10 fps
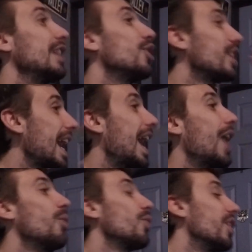look
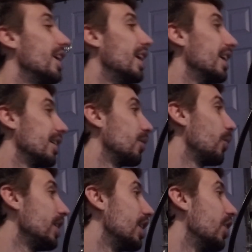out the
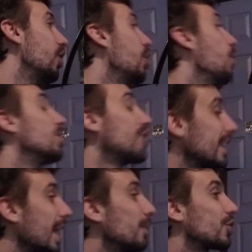window, which I
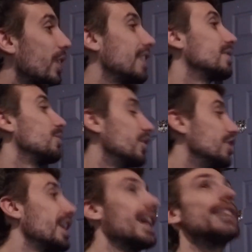thought was great because in Return of
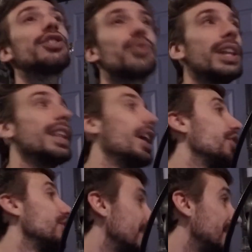the Jedi, it's just right there.
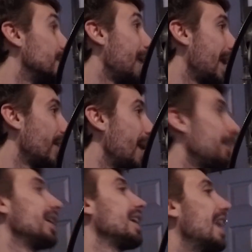You can see the battle
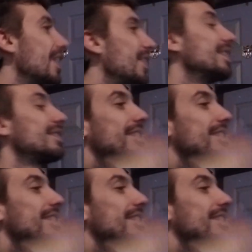happening, and in this,